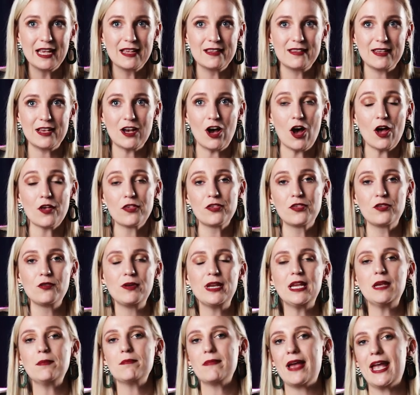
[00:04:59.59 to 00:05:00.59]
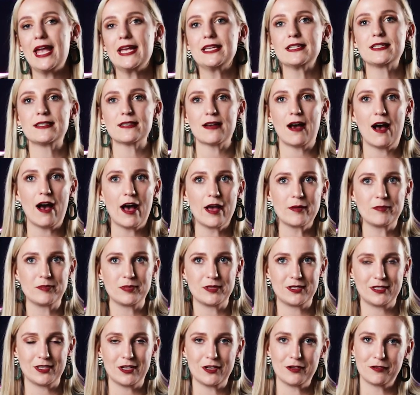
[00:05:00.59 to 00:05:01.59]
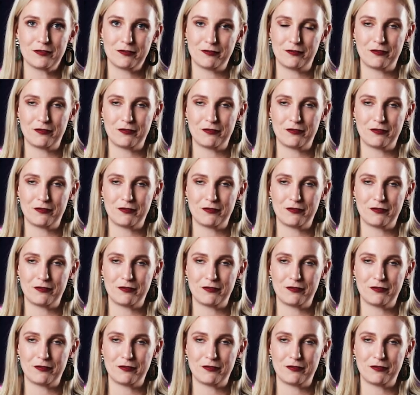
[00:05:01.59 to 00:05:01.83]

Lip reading: There are three main types of